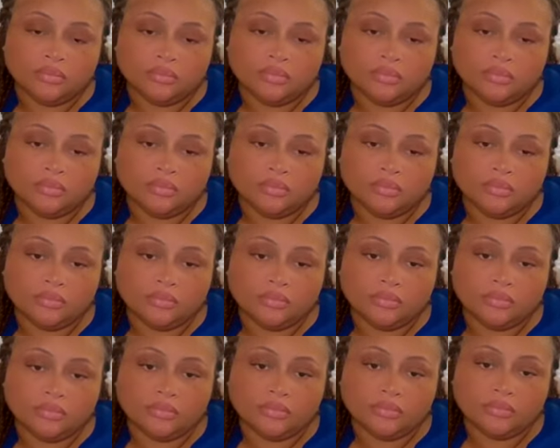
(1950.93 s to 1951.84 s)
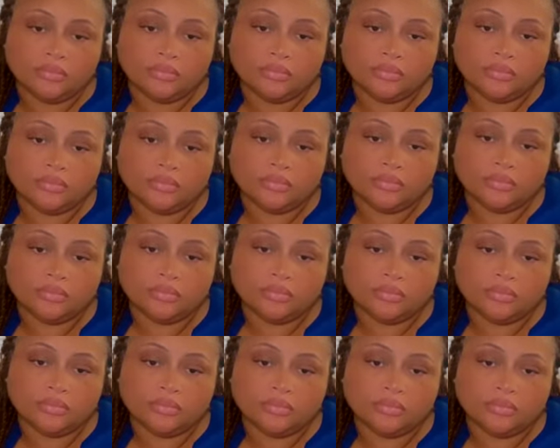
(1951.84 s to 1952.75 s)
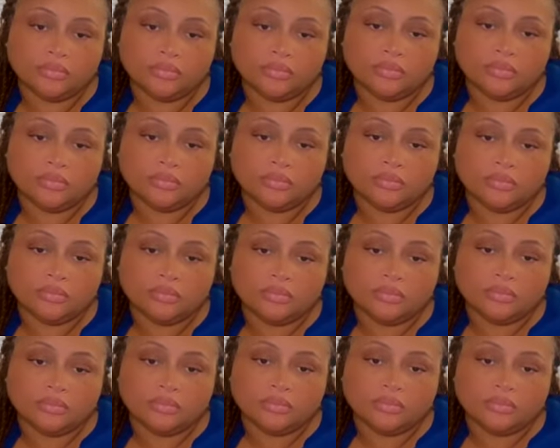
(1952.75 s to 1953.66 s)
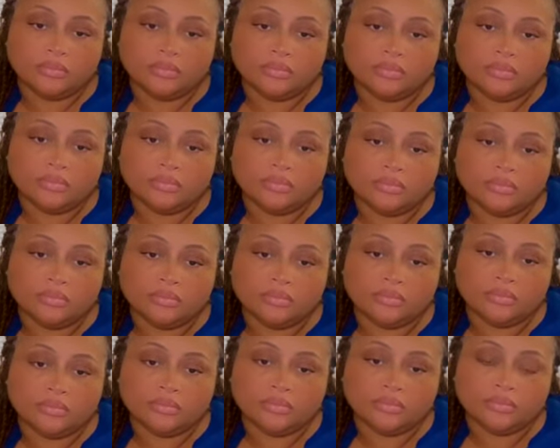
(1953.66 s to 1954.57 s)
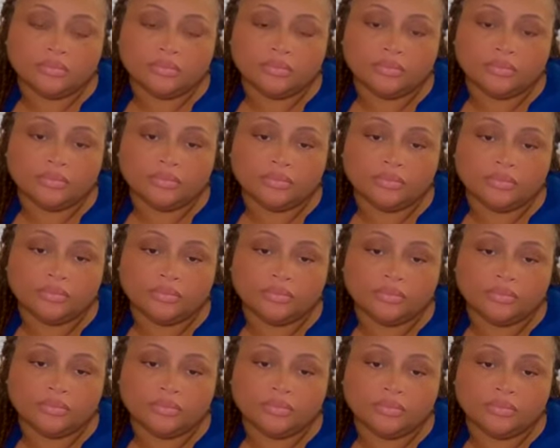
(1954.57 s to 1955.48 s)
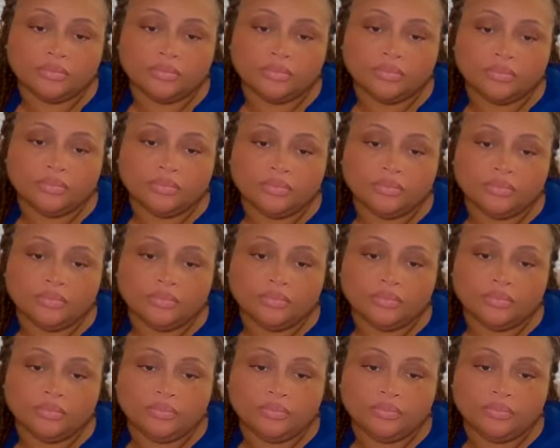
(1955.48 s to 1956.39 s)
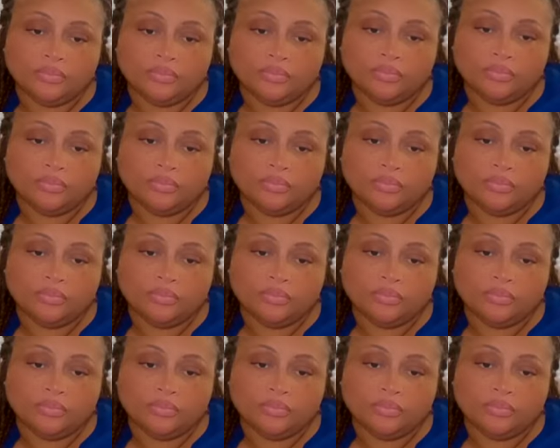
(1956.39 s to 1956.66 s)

[no speech]